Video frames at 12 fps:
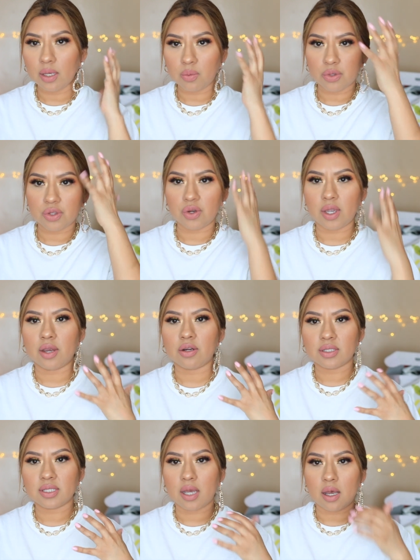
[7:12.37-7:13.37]
like with your
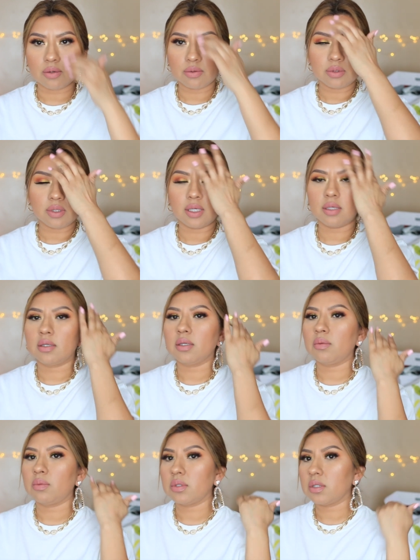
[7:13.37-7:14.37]
hair down, like
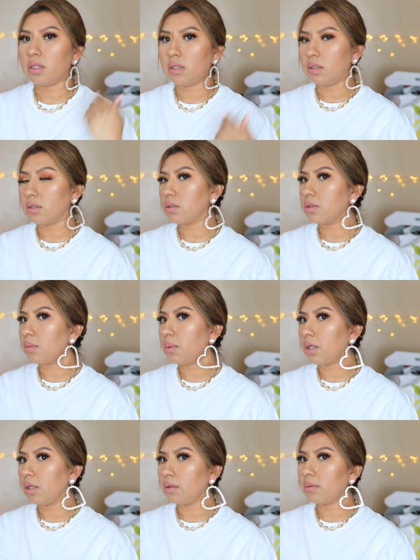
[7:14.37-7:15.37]
it was gonna look super
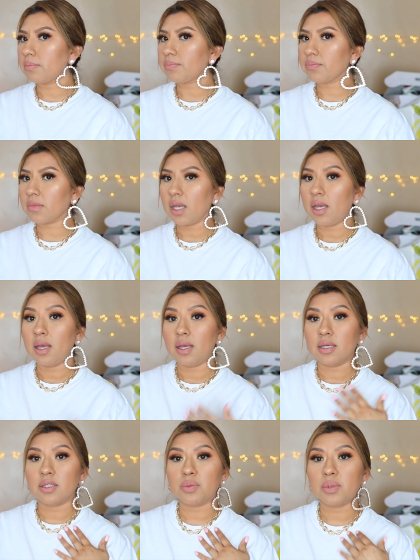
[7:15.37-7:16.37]
cute.
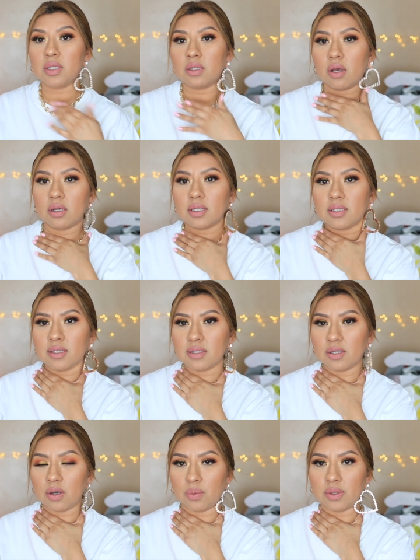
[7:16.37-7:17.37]
It's really long and it
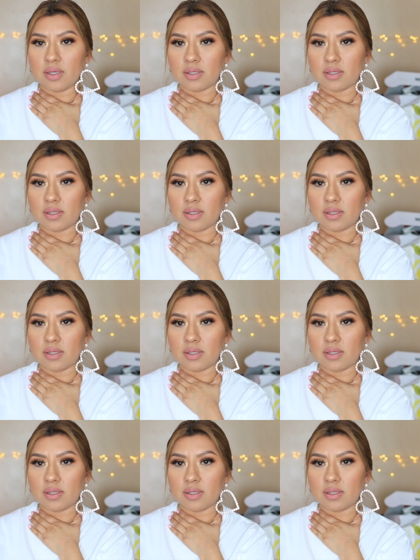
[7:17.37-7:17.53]
doesn't go with